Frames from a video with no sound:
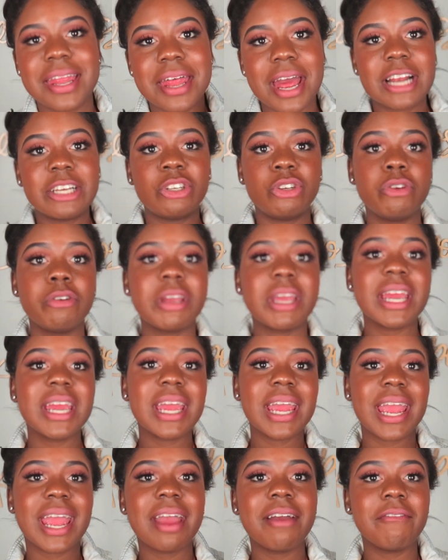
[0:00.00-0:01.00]
that you can
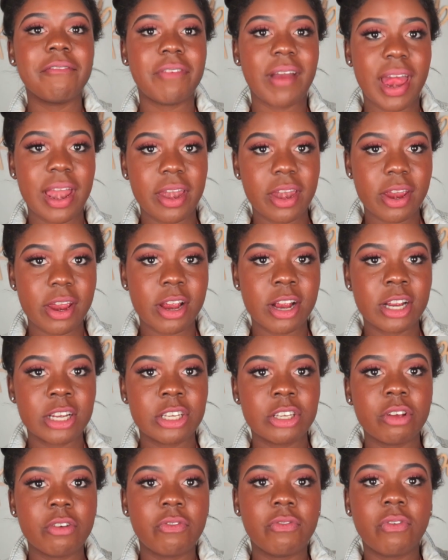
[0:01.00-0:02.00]
get
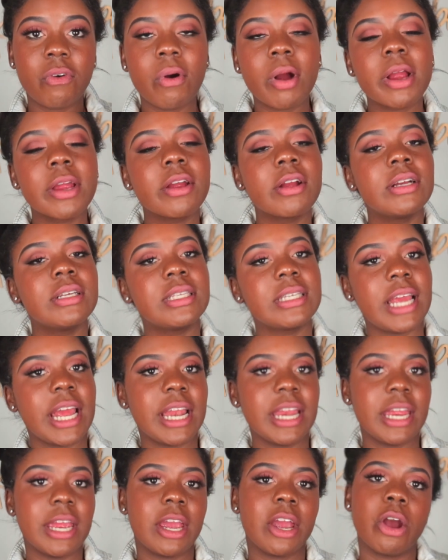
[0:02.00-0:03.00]
vendors for your
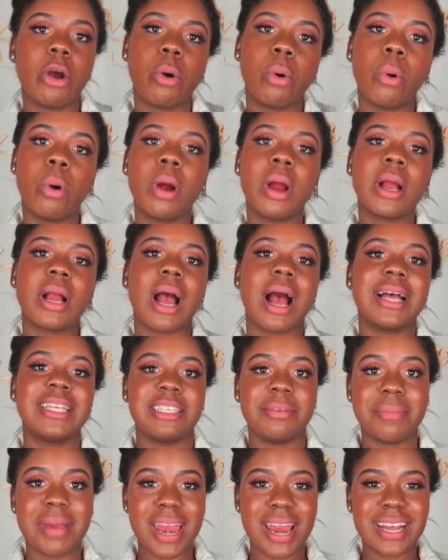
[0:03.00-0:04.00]
skincare or
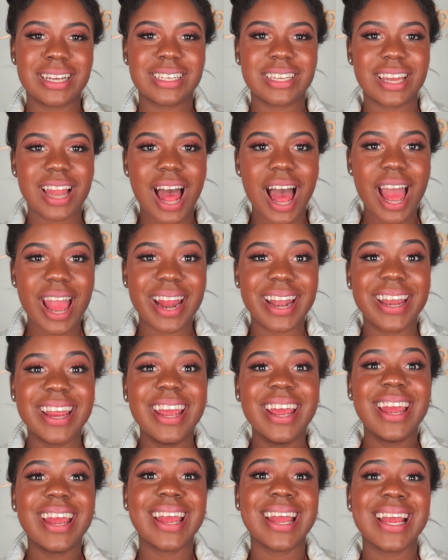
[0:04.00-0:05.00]
cosmetics line
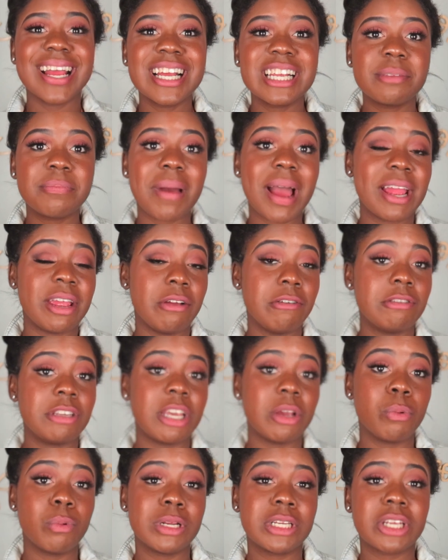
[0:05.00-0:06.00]
is by
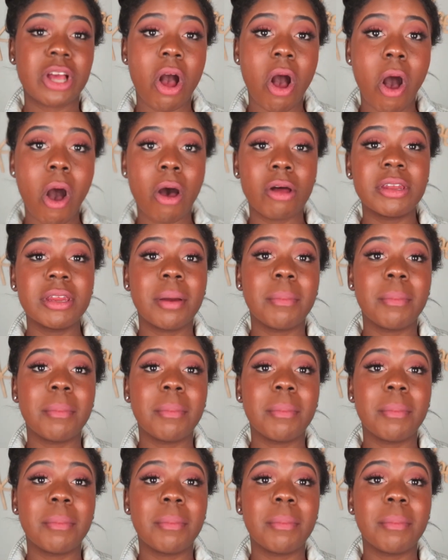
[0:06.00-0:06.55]
using what's called